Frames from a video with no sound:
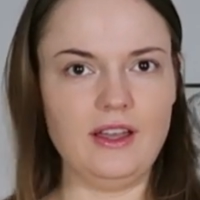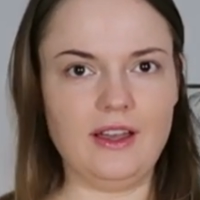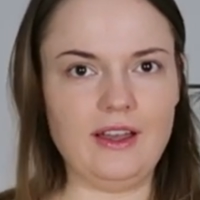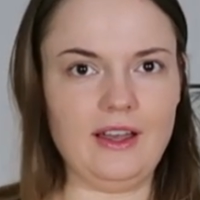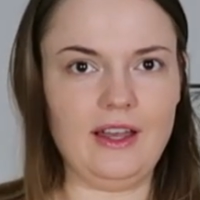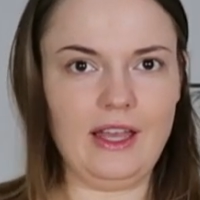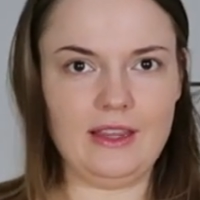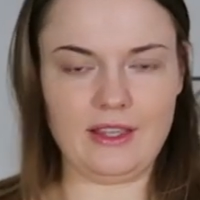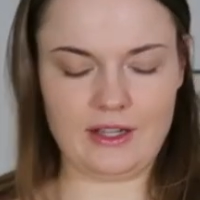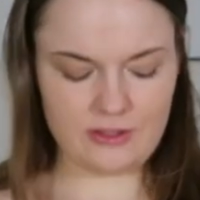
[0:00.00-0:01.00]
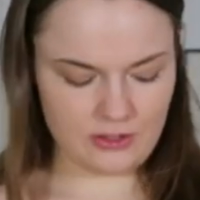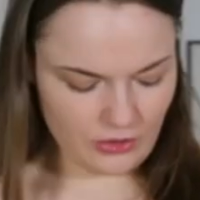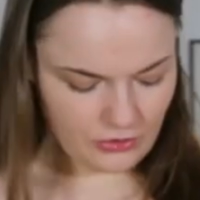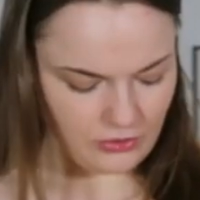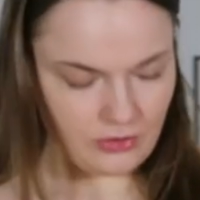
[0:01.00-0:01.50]
Uh, and that it's
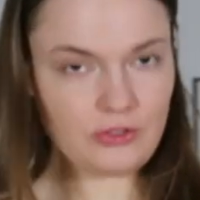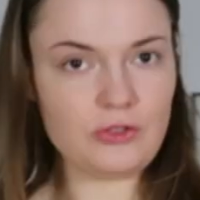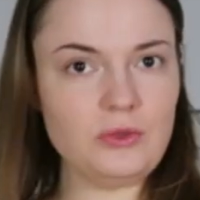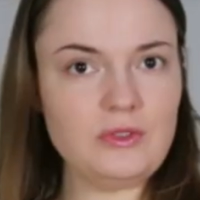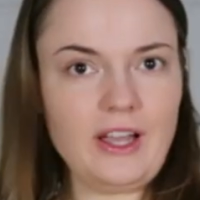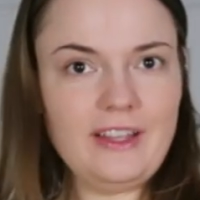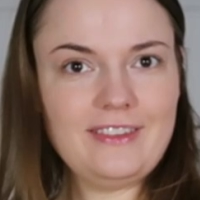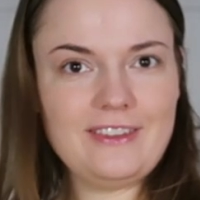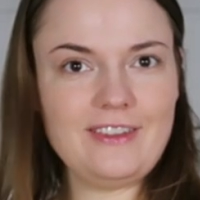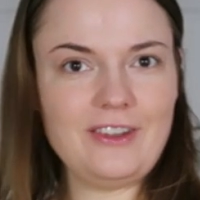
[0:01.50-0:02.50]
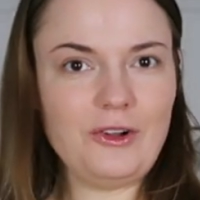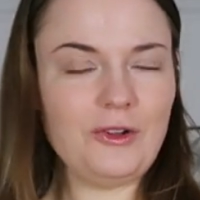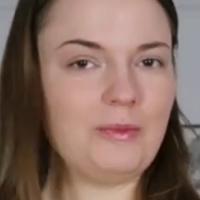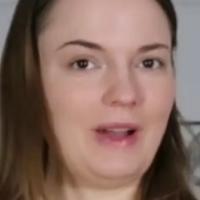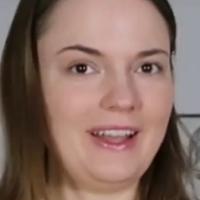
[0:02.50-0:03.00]
not too tight
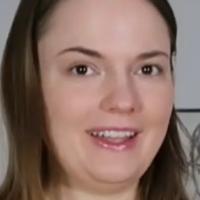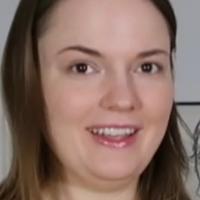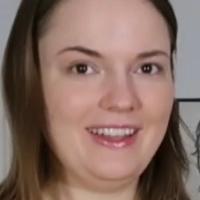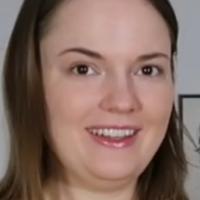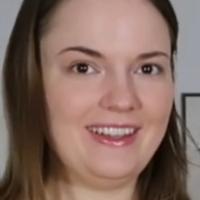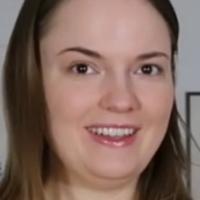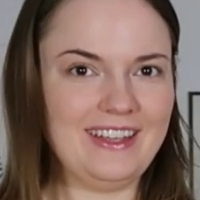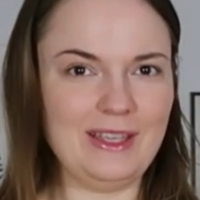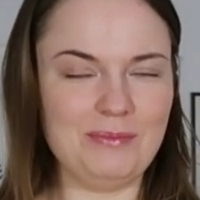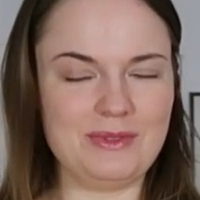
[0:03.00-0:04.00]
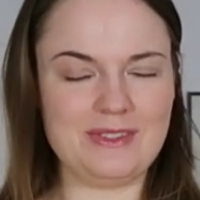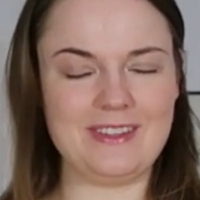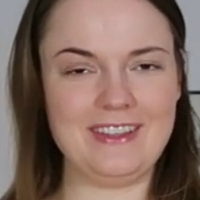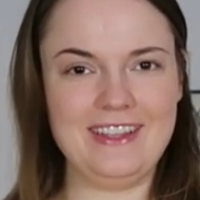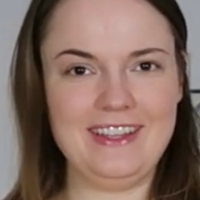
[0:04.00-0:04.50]
on my hips